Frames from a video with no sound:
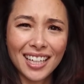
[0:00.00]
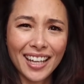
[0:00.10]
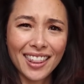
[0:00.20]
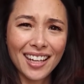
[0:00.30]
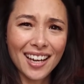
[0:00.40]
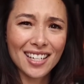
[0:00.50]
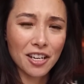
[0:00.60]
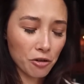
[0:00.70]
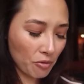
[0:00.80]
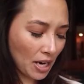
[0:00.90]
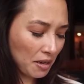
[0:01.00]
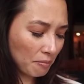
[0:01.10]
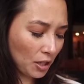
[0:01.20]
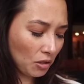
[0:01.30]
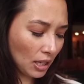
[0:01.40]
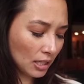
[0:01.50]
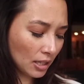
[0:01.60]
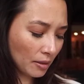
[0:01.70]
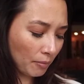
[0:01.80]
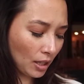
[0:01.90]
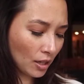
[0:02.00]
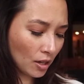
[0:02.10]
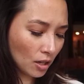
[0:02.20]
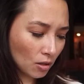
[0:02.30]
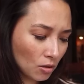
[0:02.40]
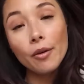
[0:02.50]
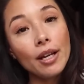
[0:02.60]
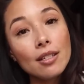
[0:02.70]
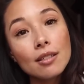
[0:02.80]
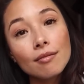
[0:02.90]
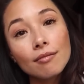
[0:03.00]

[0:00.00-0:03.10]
I think I did it right, but you guys let me know. Anyways,